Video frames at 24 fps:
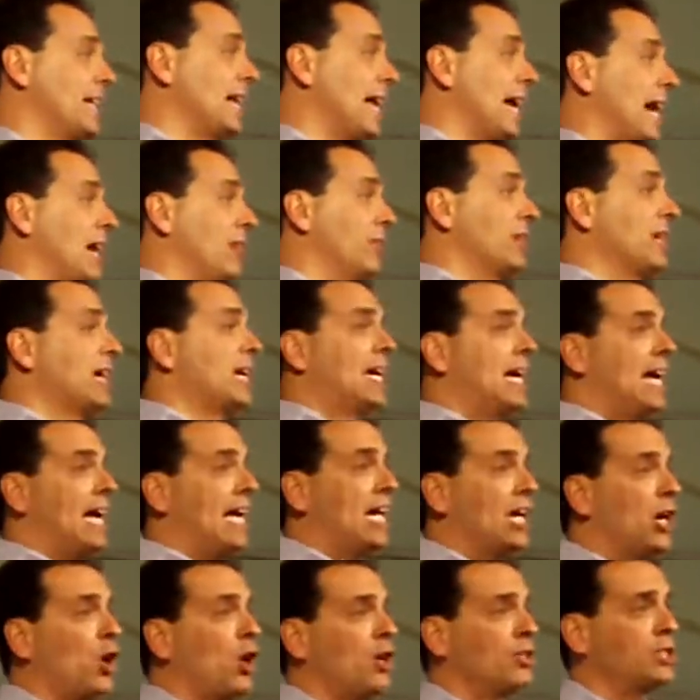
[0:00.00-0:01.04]
and out,
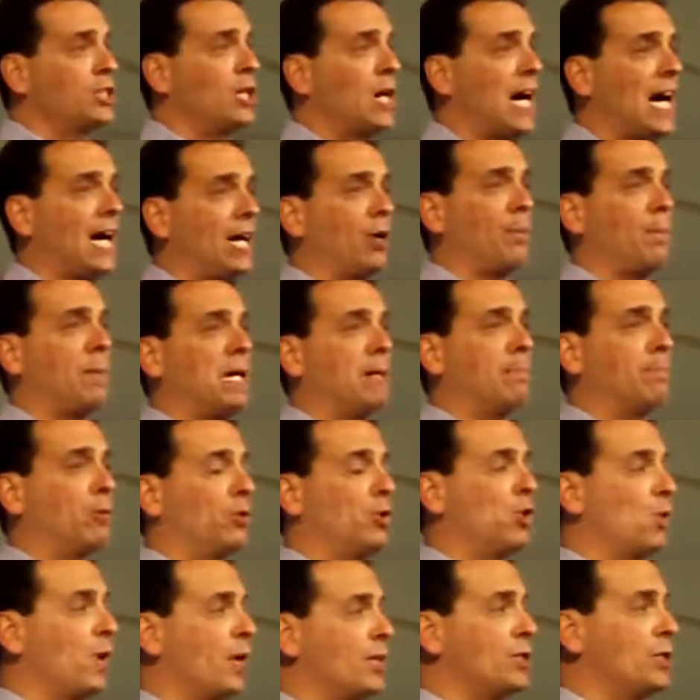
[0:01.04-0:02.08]
and also hire people
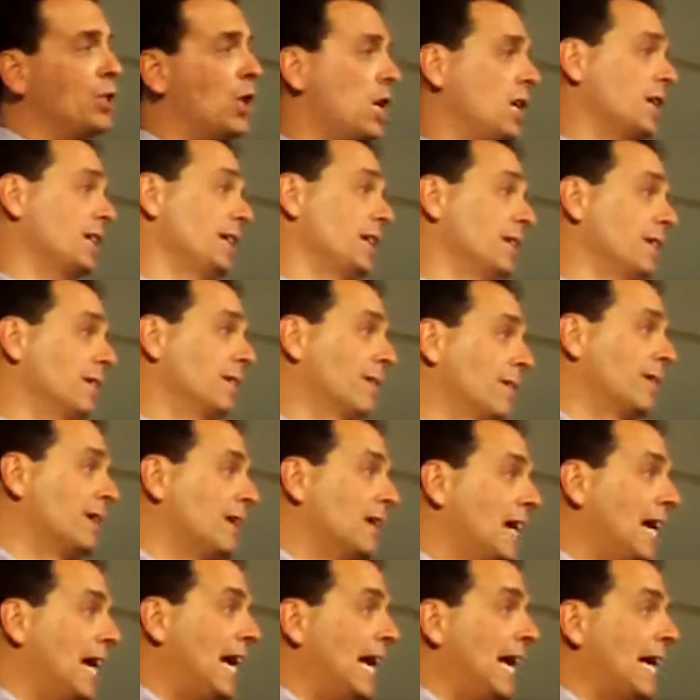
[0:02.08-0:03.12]
who are dogged.
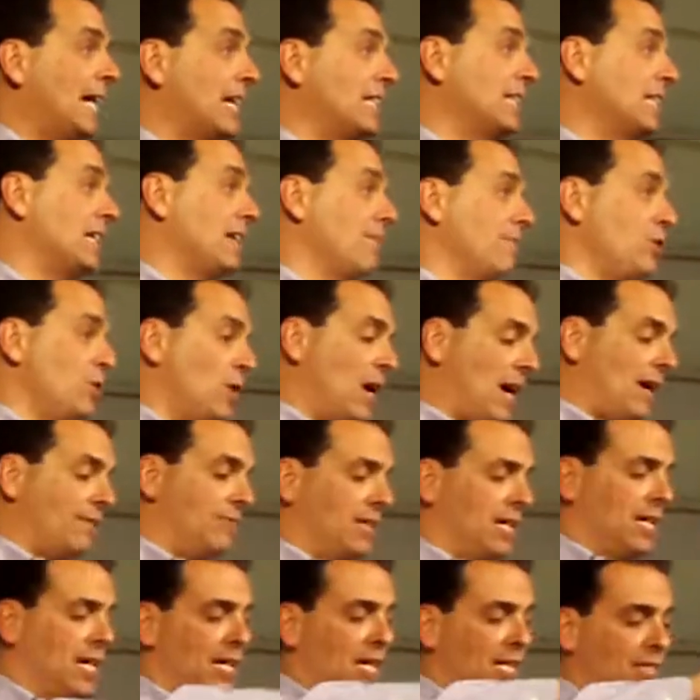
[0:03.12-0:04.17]
And I think if you have
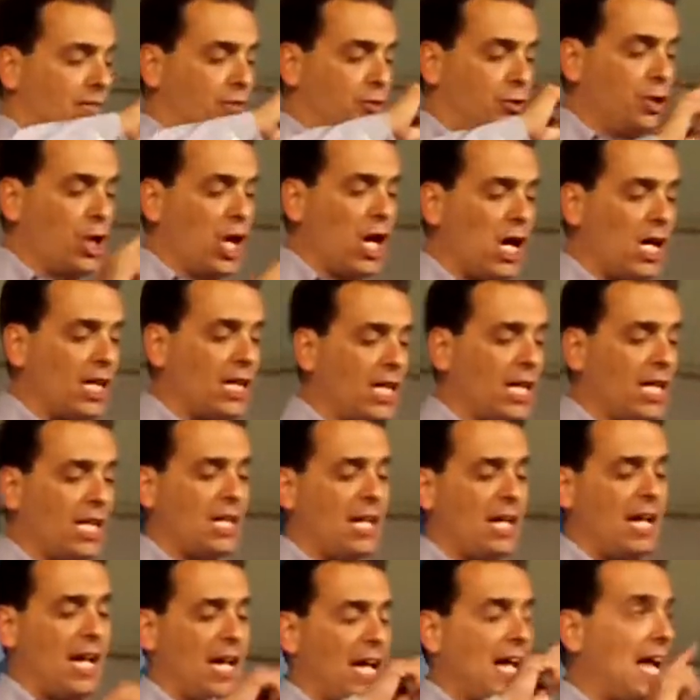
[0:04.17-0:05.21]
dogged,
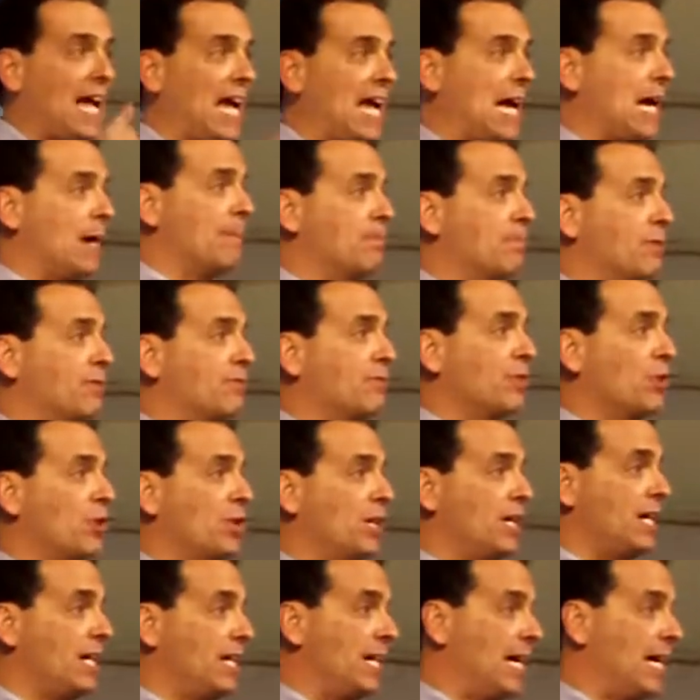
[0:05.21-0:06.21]
ambiverted